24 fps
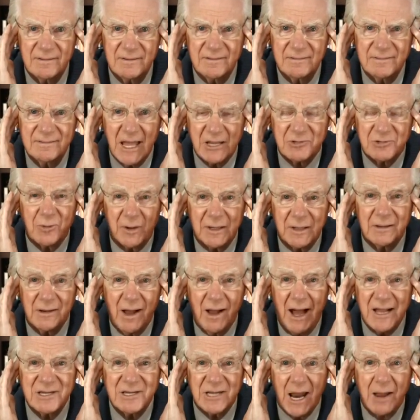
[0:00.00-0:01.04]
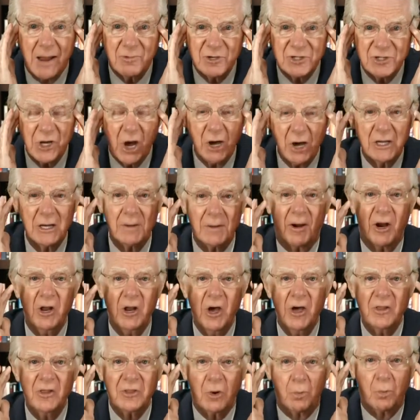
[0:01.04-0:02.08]
That's what Einstein was talking about.
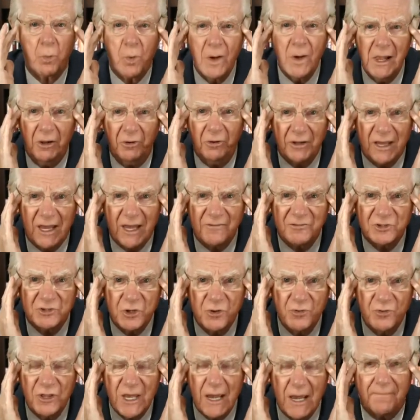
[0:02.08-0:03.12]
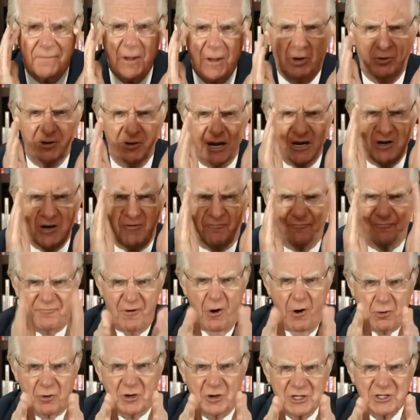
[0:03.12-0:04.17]
The will gives you the ability to
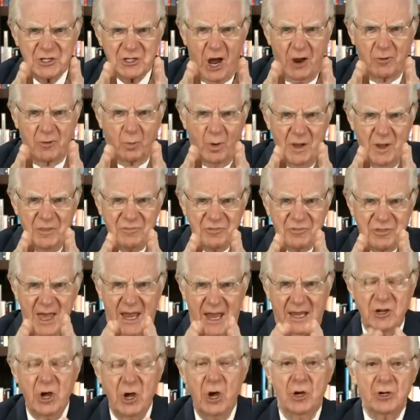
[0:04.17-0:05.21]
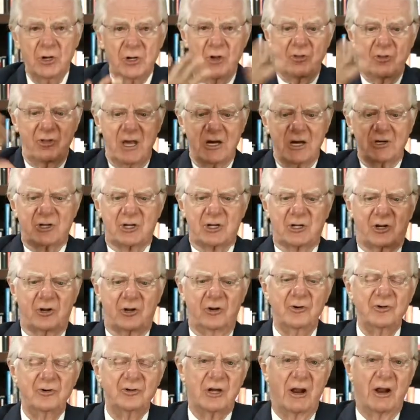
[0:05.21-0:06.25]
focus on one thing to the
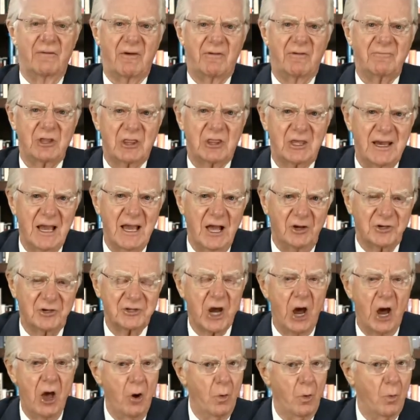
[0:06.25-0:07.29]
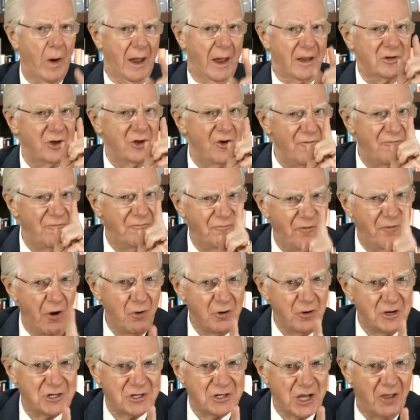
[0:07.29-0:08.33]
exclusion of everything else. When you
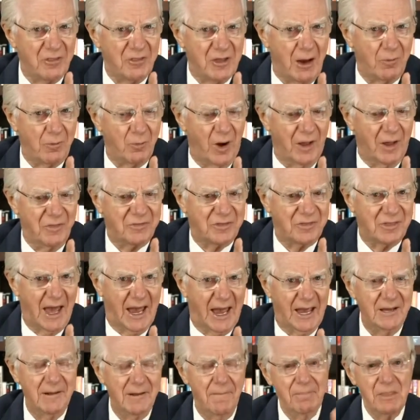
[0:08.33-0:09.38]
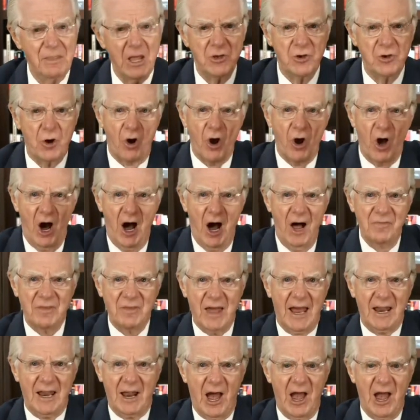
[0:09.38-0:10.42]
focus on that one thing, you're on
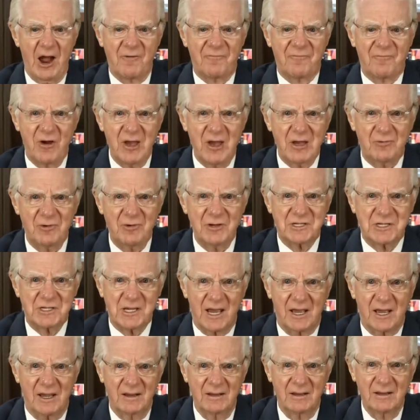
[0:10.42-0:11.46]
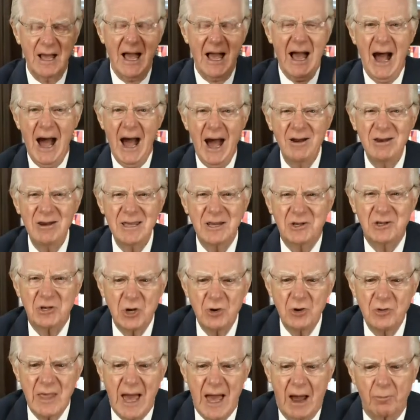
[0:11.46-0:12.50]
that higher frequency. How do you
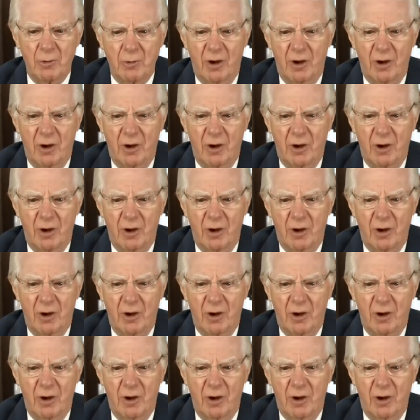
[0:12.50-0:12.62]
do that?